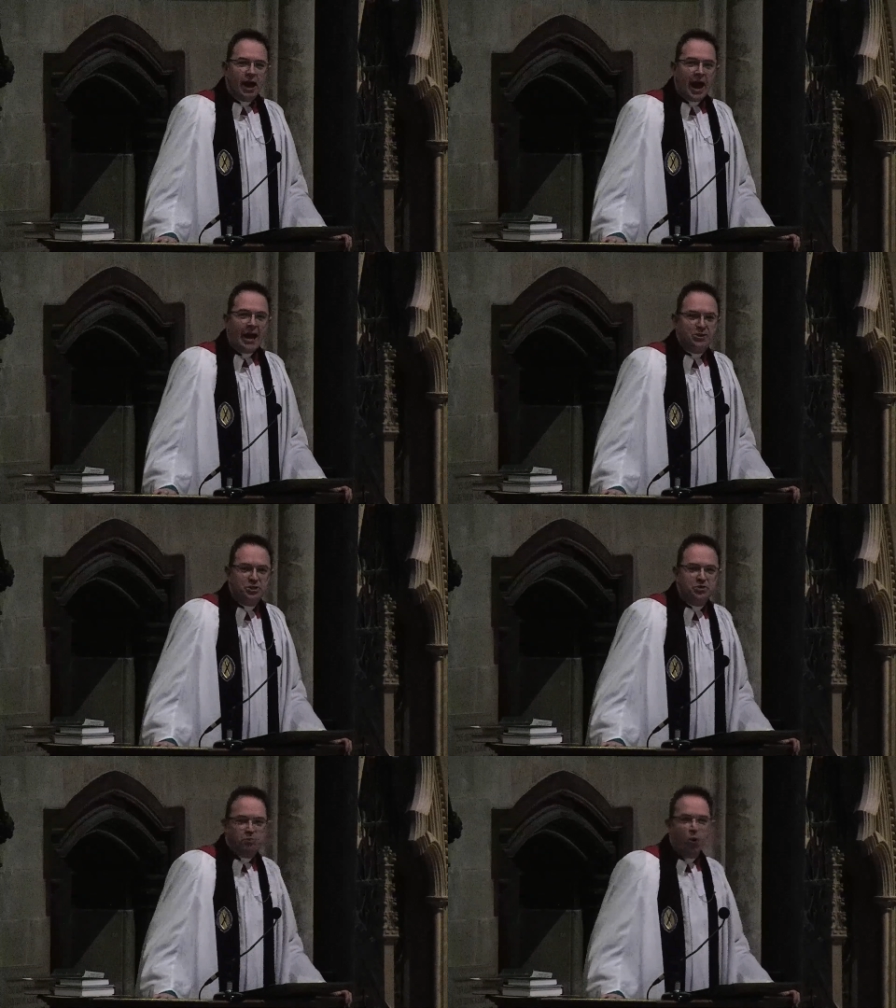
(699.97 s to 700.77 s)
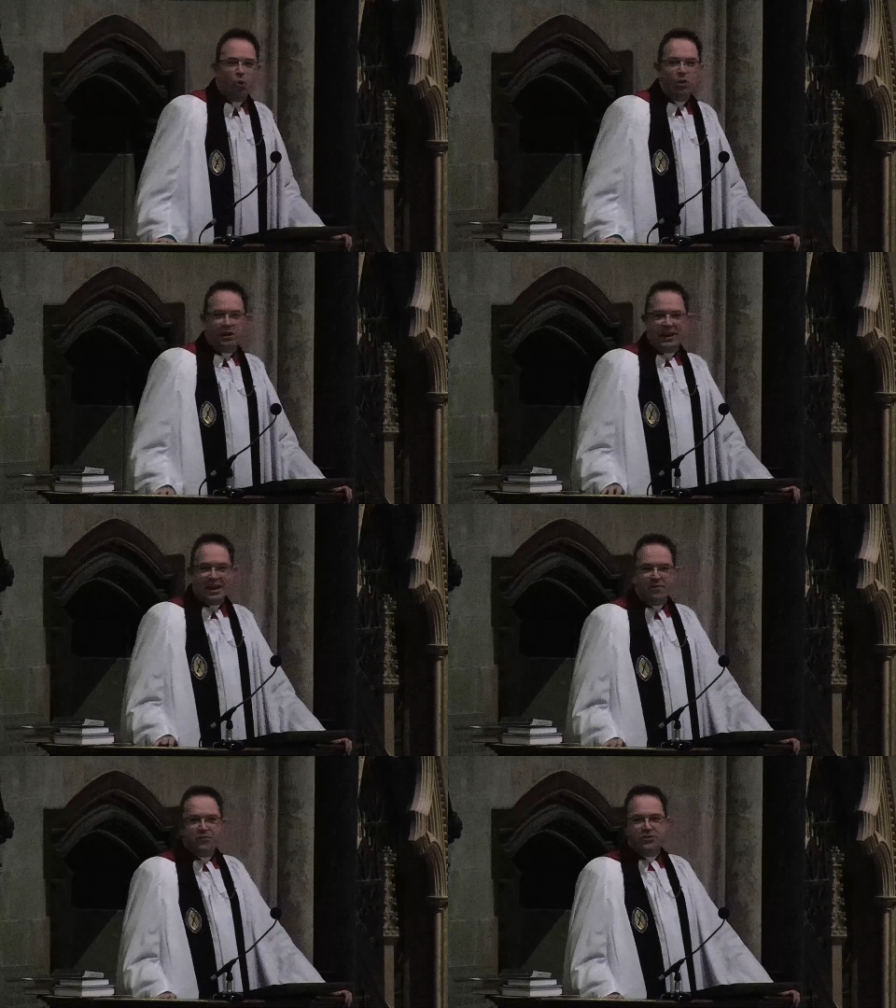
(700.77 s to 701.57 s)
Had St. Paul
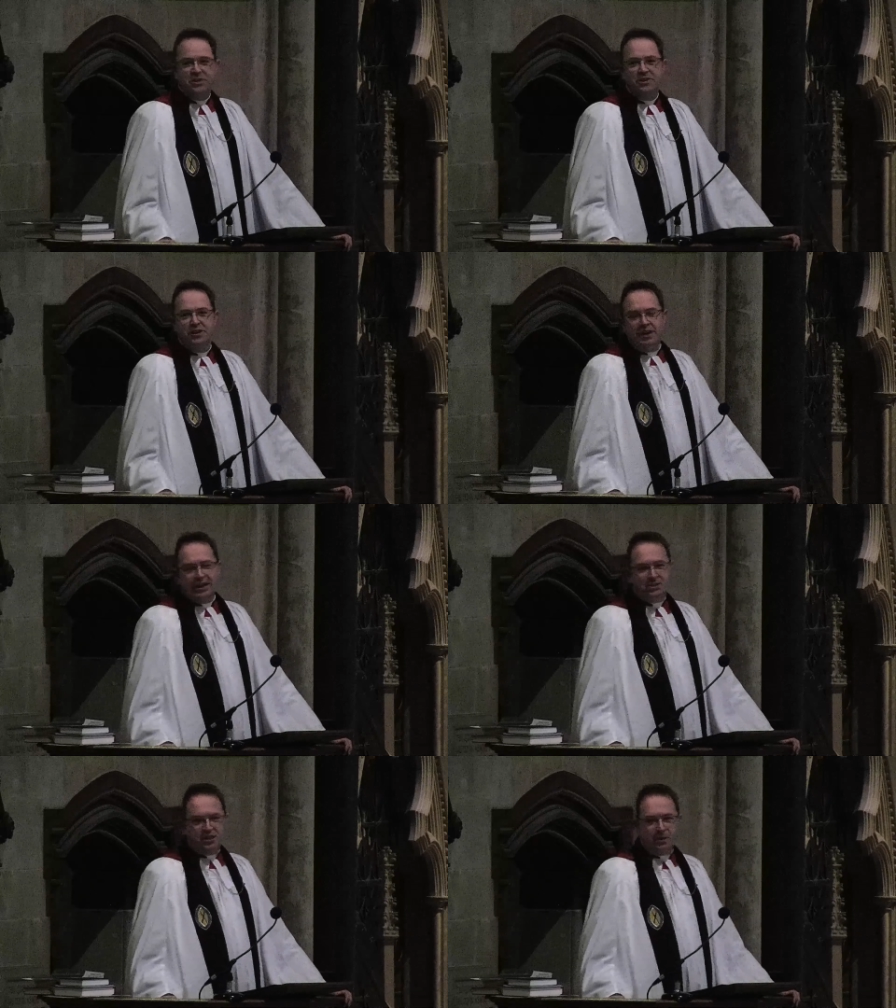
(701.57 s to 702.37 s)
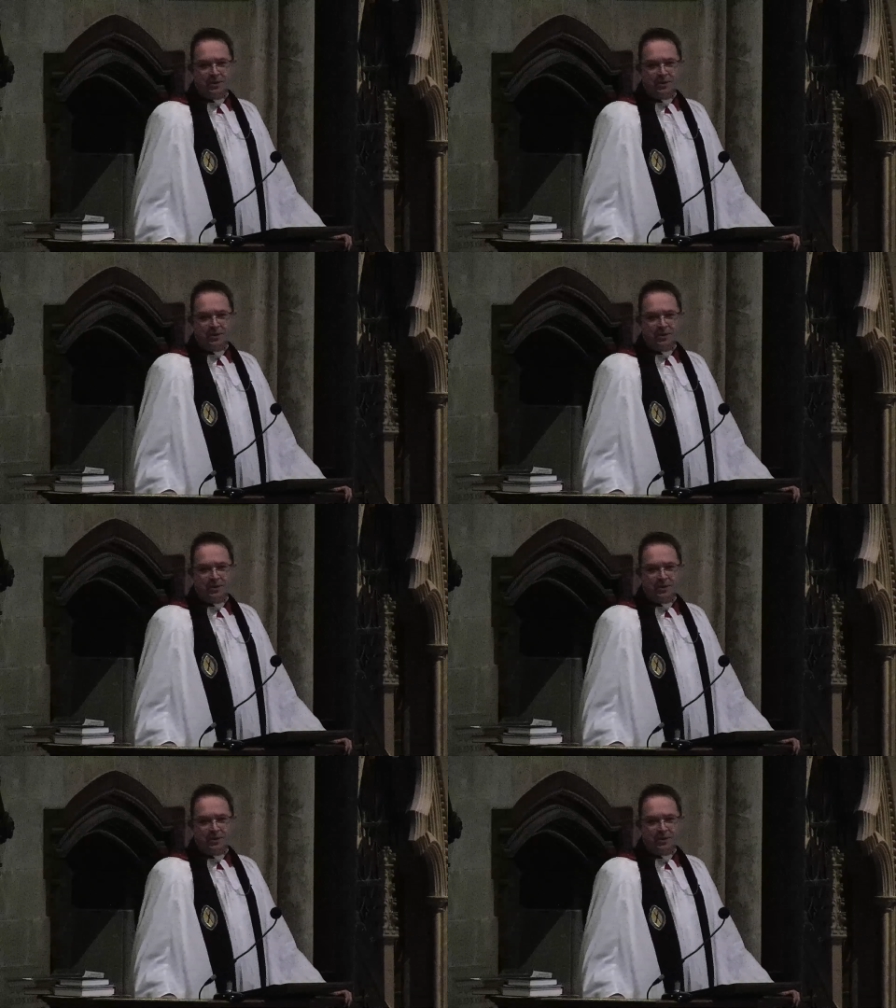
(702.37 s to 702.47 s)
lived until the